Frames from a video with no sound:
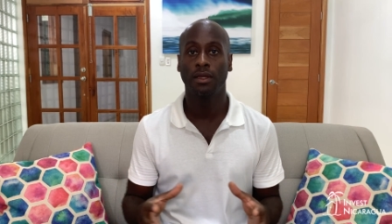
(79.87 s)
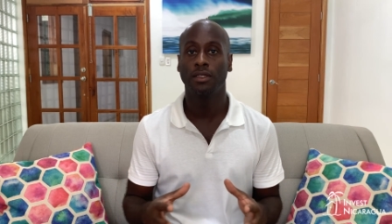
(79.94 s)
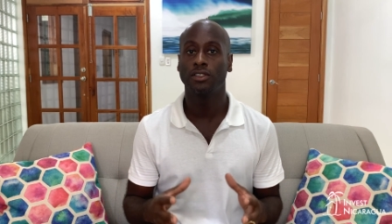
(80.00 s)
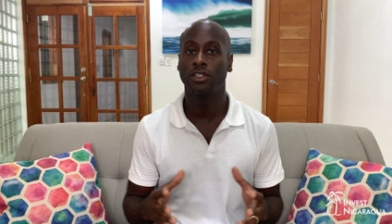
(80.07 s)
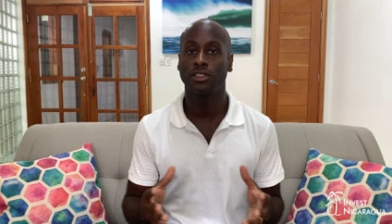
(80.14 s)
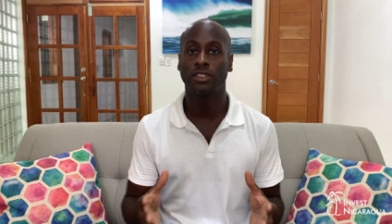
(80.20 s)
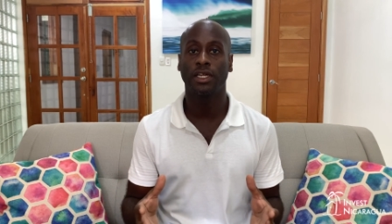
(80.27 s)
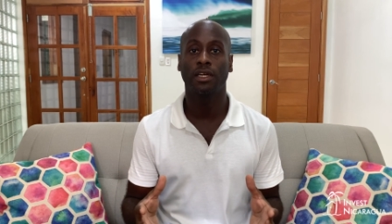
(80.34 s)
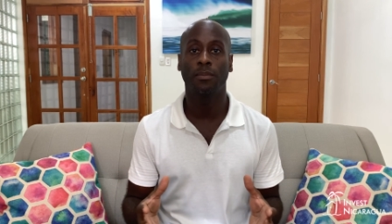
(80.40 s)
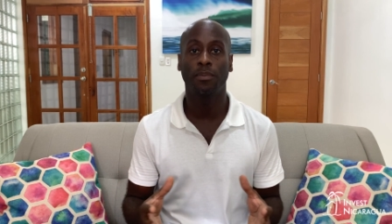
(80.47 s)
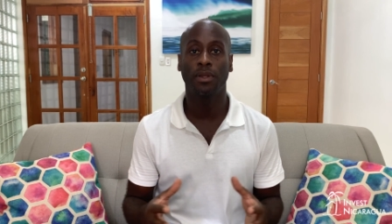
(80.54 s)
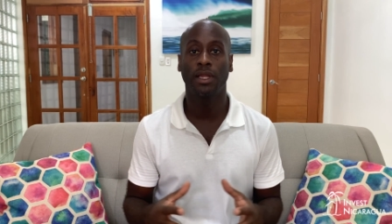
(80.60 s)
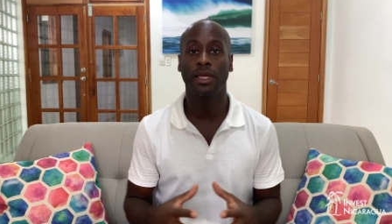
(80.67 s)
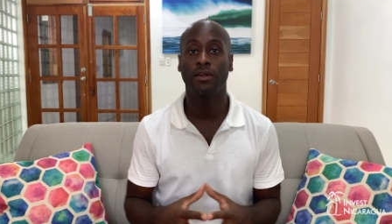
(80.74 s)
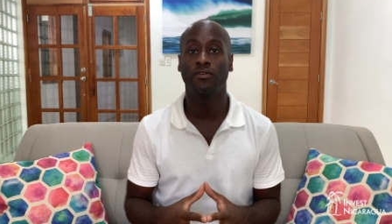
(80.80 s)
such like a
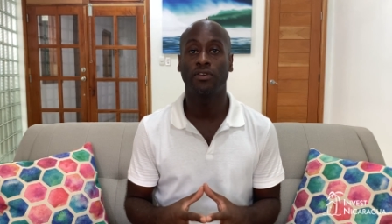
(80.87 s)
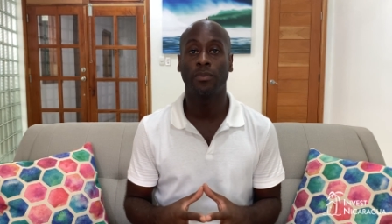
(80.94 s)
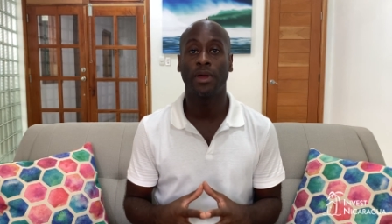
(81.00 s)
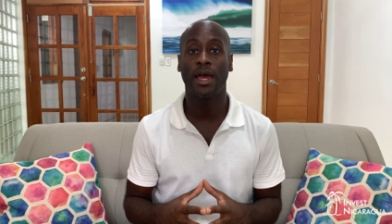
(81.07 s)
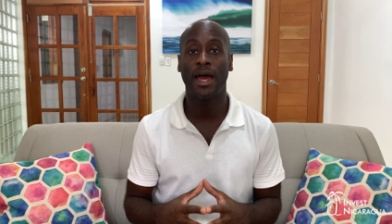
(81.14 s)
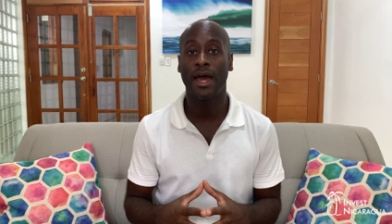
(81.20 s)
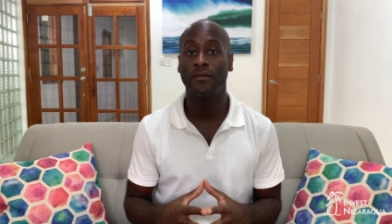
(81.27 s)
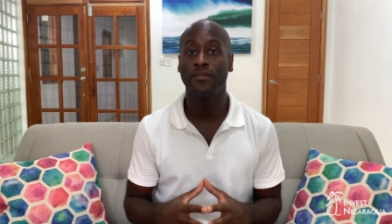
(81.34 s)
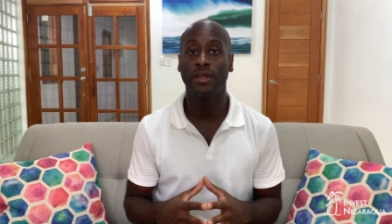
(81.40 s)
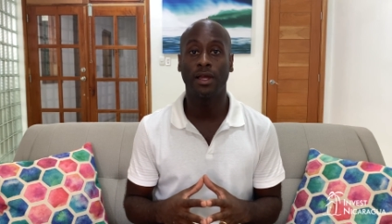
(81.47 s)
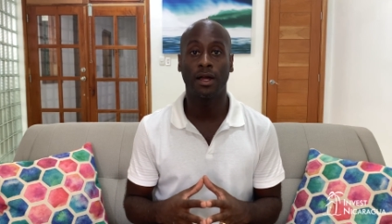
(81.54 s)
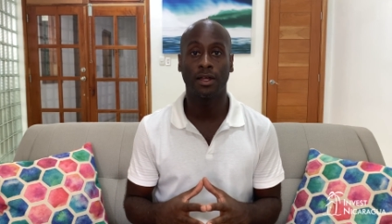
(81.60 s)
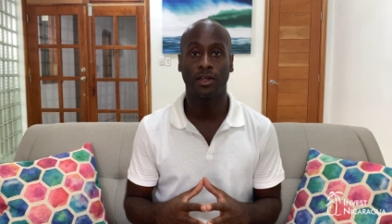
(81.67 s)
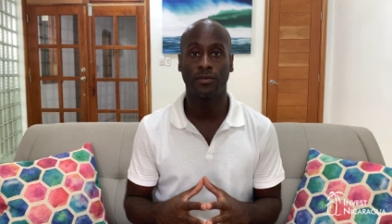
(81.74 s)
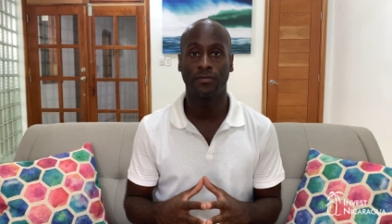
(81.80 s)
plane from an
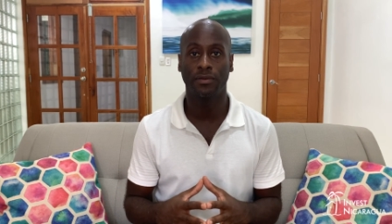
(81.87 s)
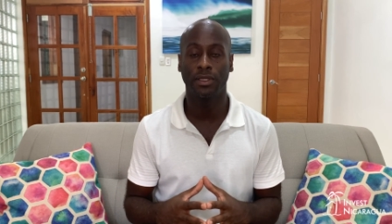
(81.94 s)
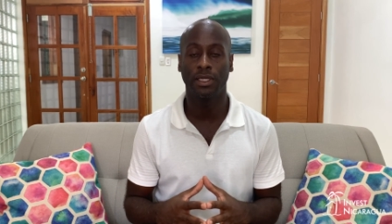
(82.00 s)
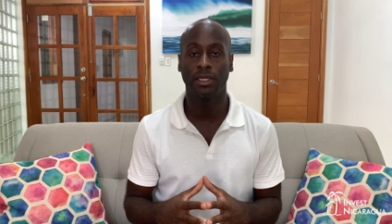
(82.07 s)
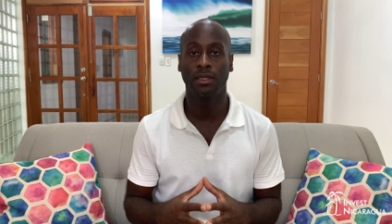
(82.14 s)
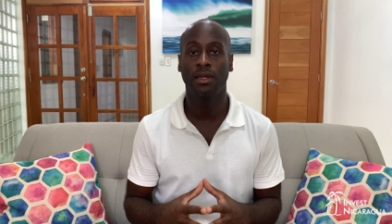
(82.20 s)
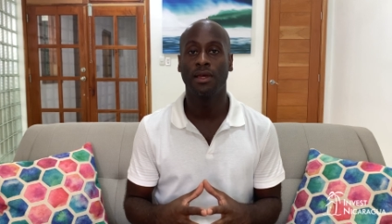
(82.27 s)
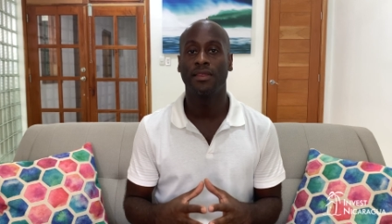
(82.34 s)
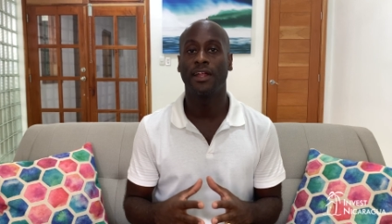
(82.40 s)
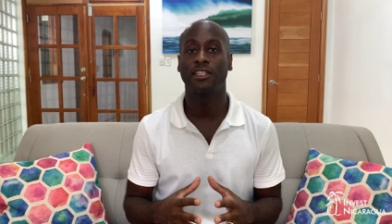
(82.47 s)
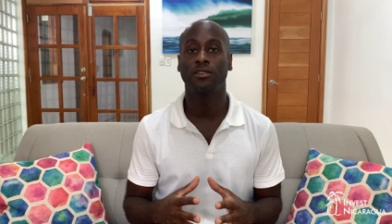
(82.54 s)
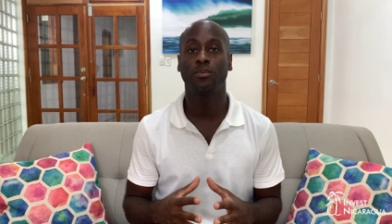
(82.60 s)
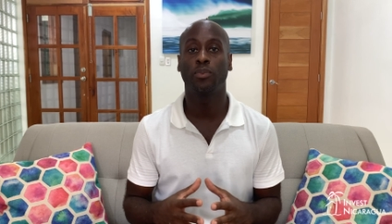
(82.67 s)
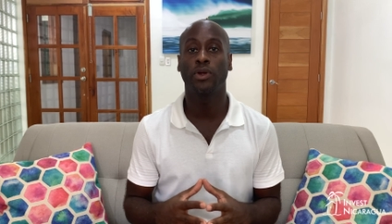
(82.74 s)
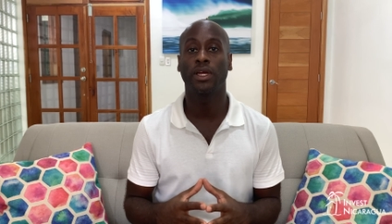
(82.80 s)
Avianca fleet
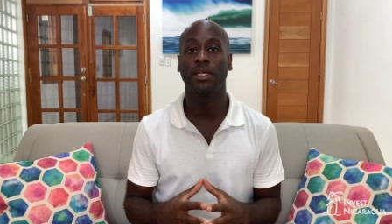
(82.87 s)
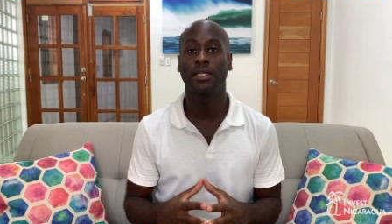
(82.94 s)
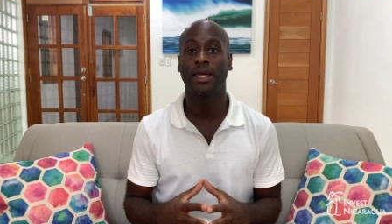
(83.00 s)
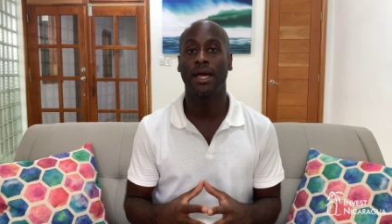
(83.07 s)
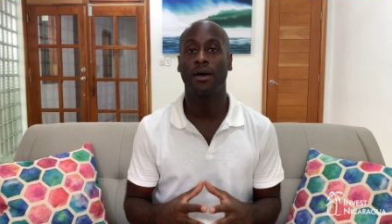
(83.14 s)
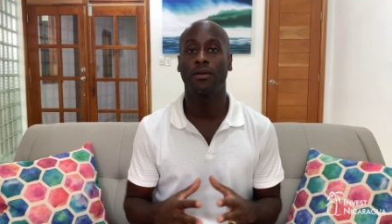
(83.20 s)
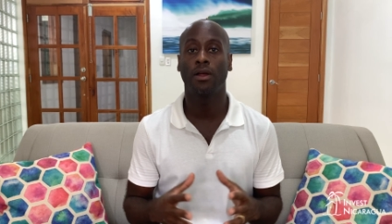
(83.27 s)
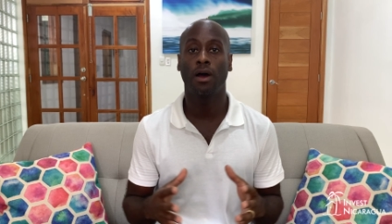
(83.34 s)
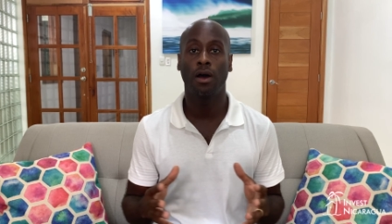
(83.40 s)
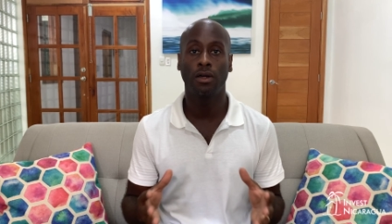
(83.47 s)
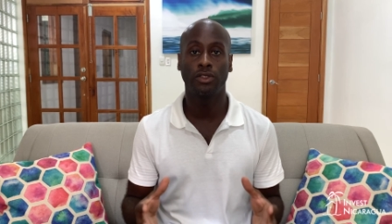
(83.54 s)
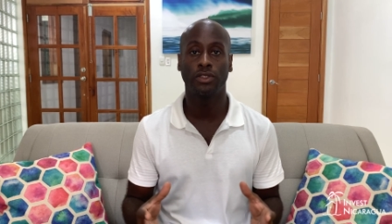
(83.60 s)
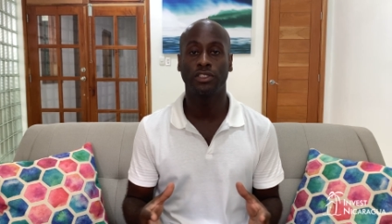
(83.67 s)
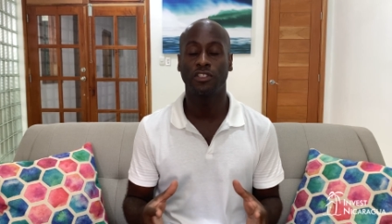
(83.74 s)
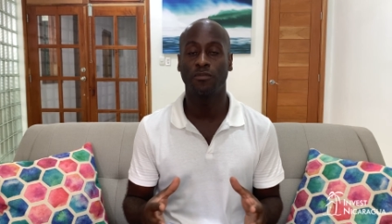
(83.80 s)
that's bringing down
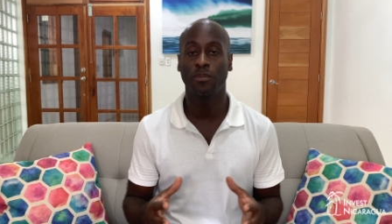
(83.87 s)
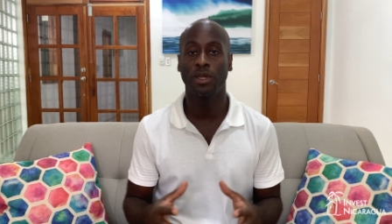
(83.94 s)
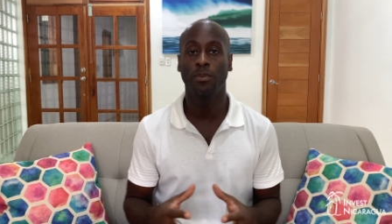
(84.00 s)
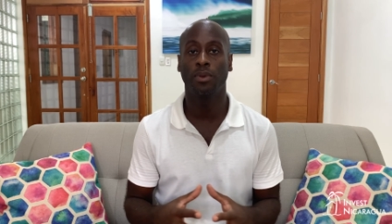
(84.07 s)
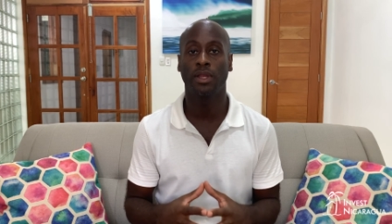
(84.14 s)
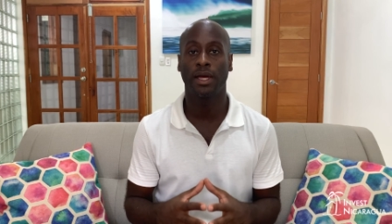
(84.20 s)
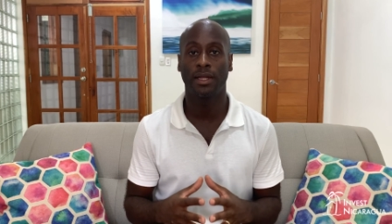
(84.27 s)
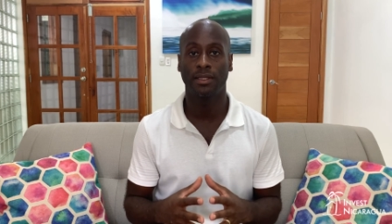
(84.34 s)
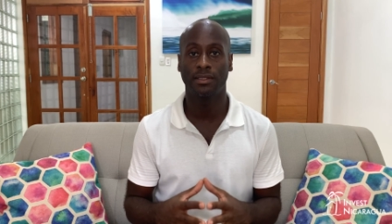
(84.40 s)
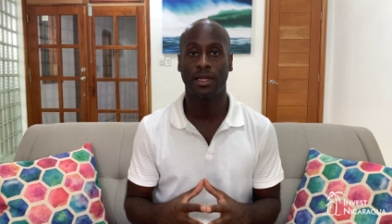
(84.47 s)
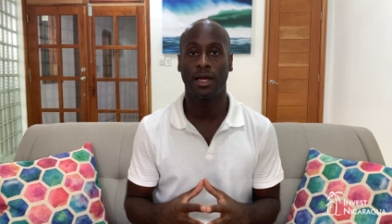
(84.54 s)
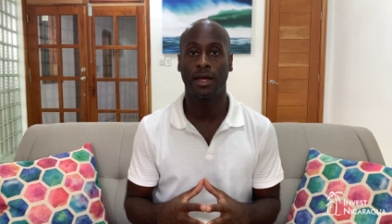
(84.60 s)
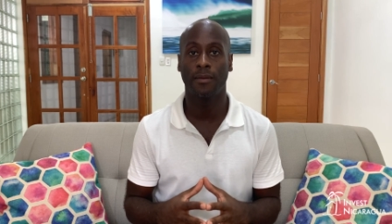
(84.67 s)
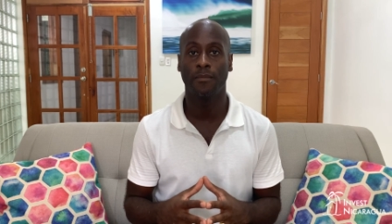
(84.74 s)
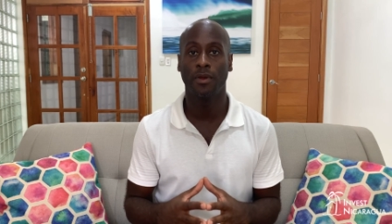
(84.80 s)
hundreds of people at a
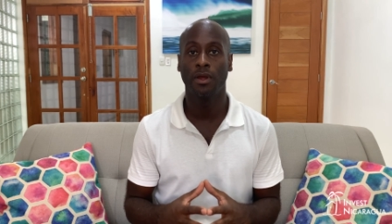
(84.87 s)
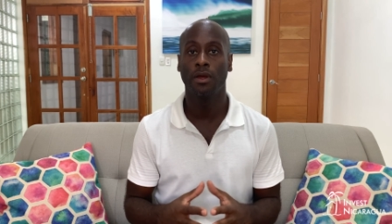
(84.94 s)
time.